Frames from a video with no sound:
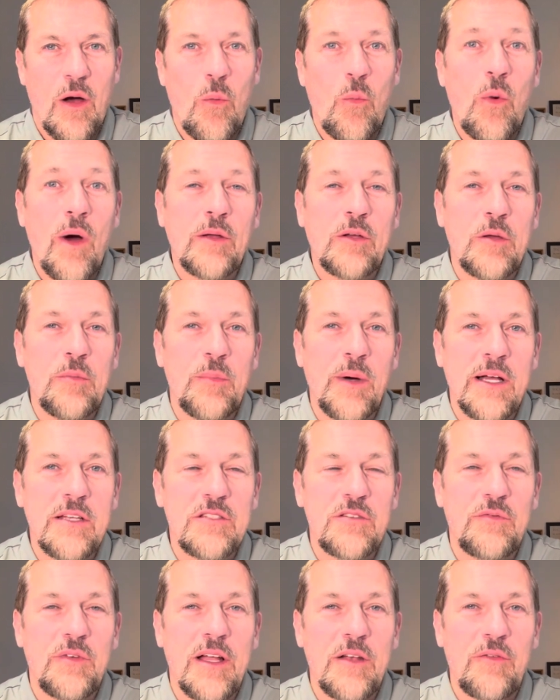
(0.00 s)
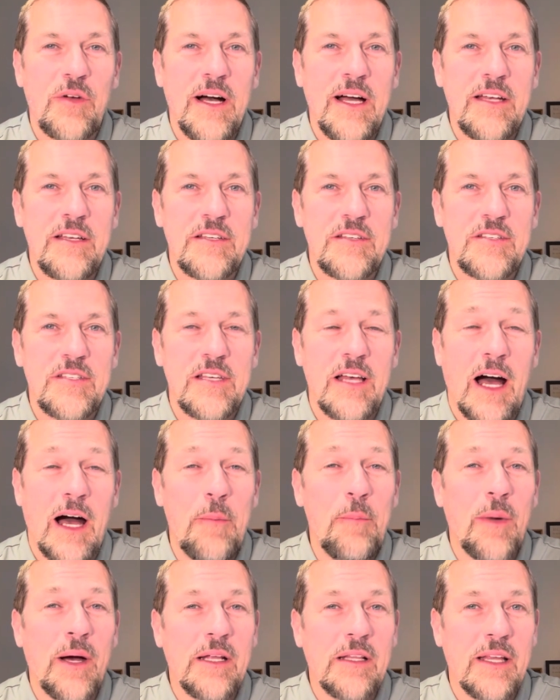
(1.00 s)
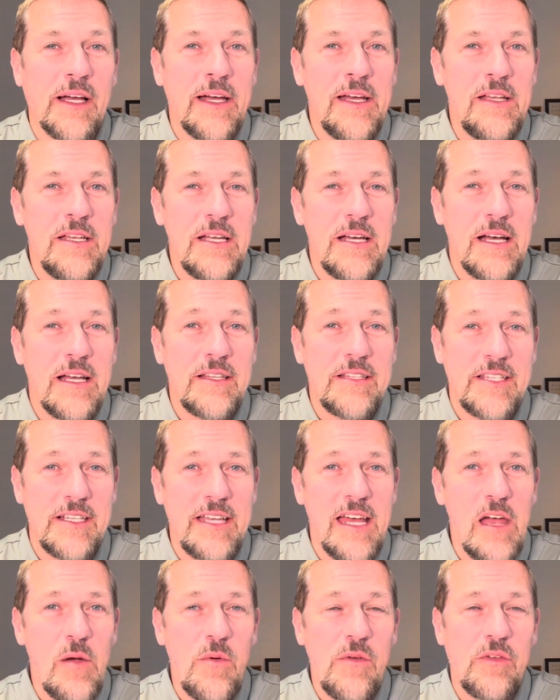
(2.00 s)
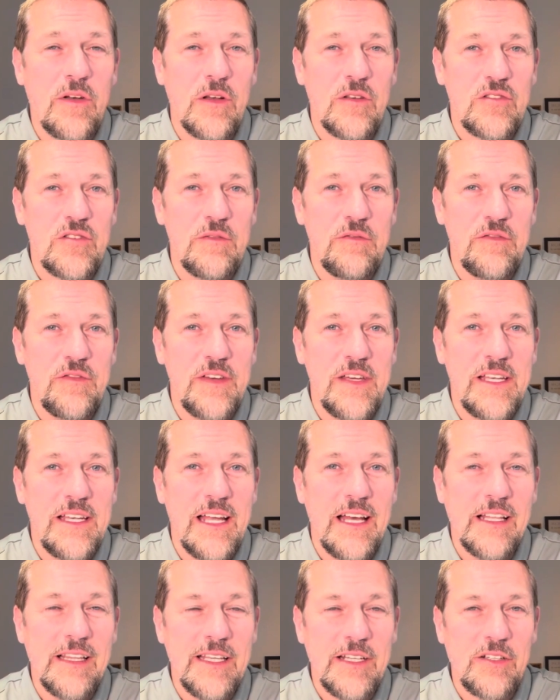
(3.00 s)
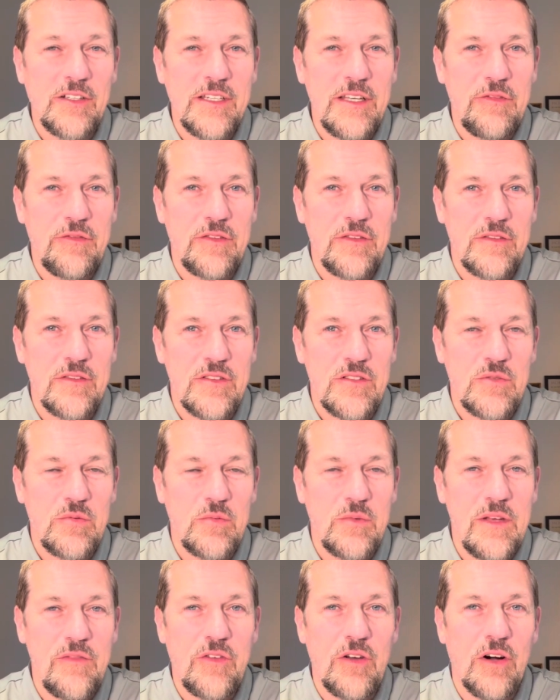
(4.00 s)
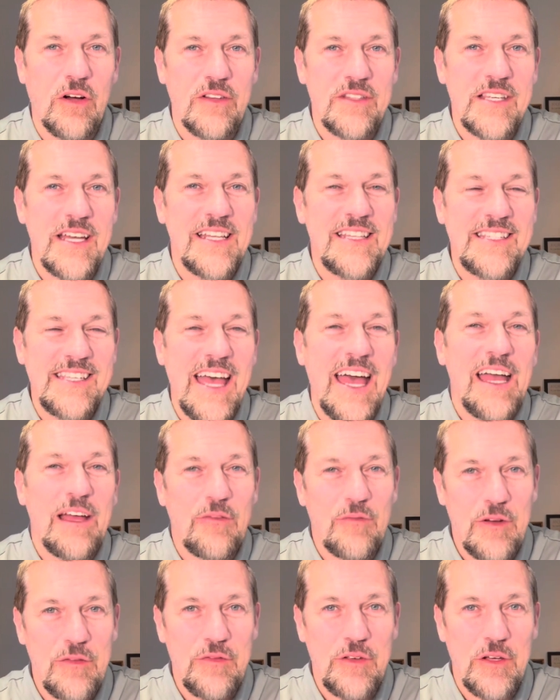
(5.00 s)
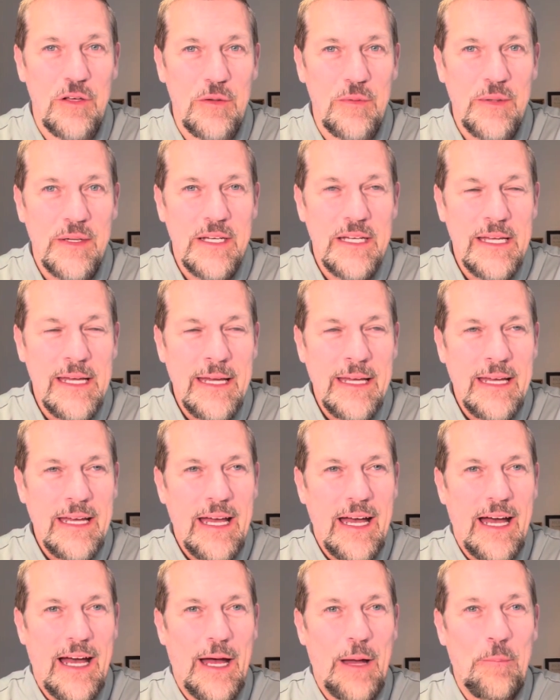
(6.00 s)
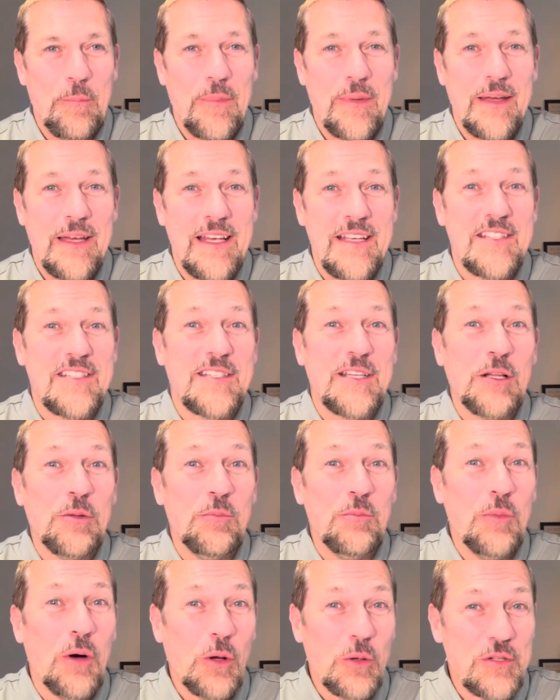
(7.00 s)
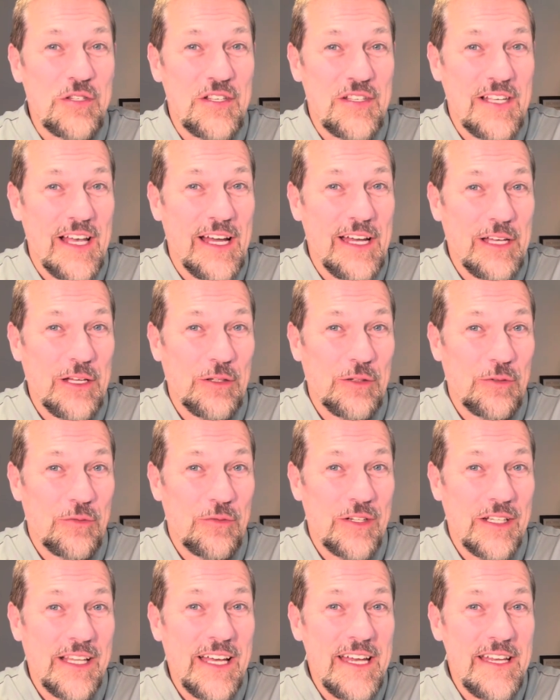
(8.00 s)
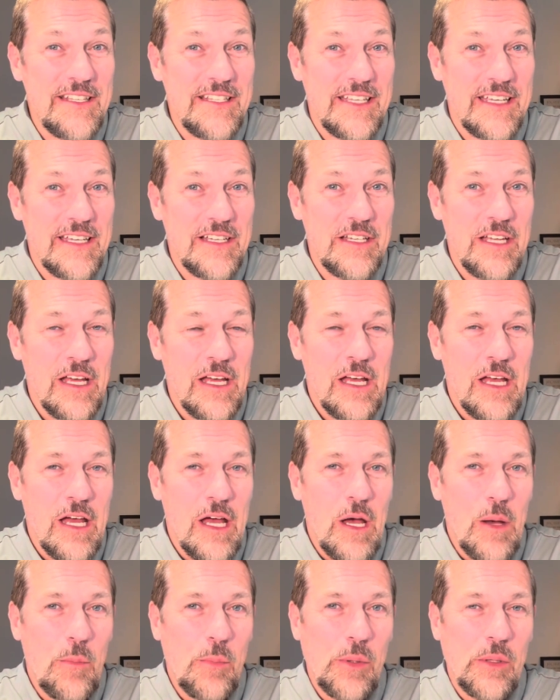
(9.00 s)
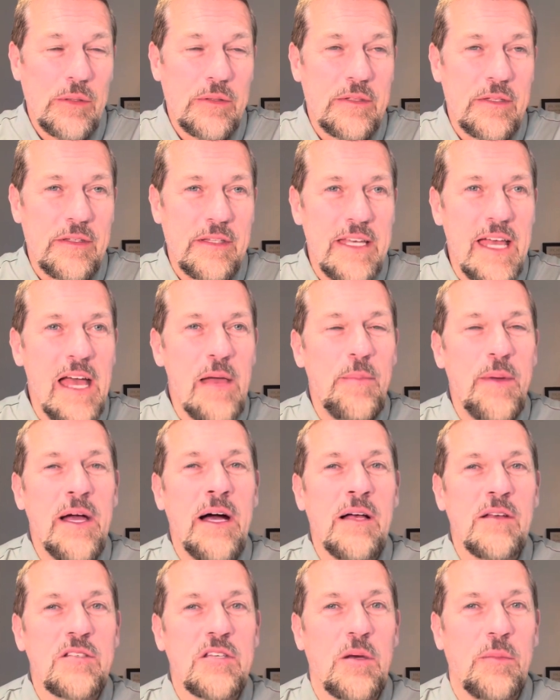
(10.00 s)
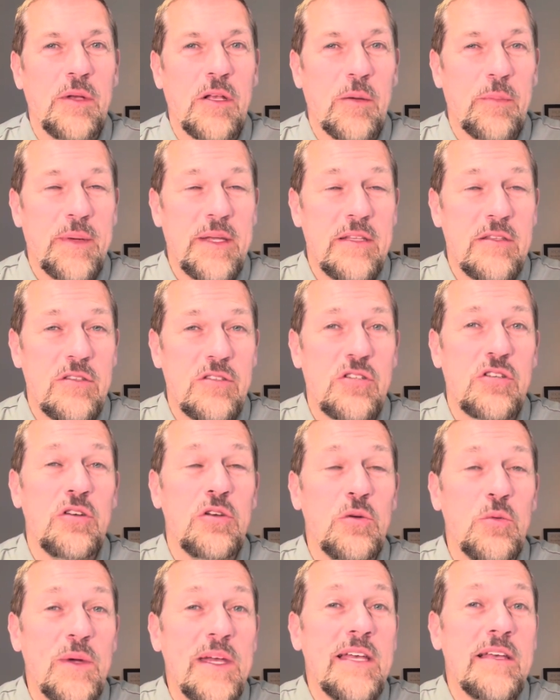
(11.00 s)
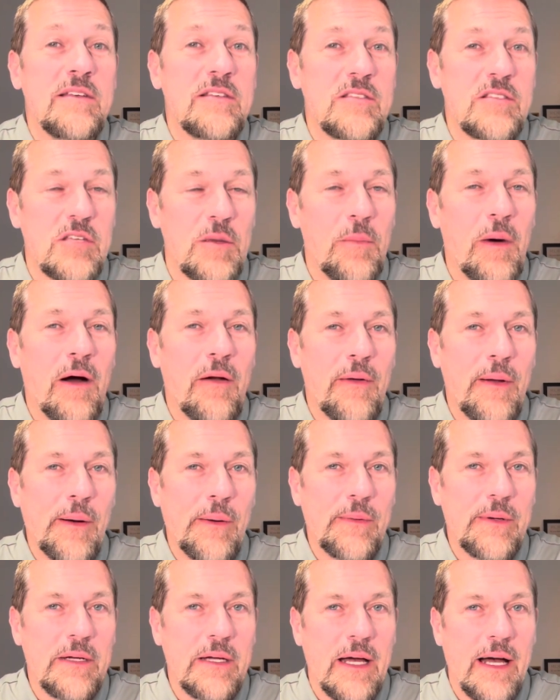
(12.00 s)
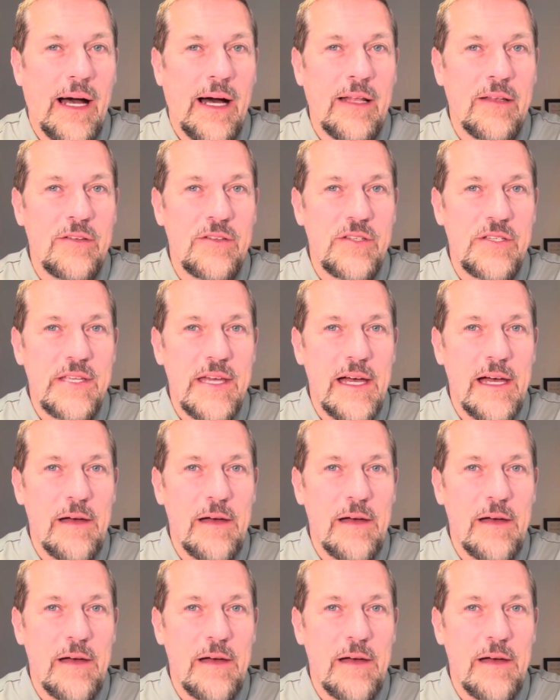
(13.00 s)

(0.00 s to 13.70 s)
and welcome back to Rad Riders. I'm Mike Lyon and today we've got something a little different. We've got a tech review. It's still motorcycle related, but the ABR is coming up in 2 weeks tomorrow, and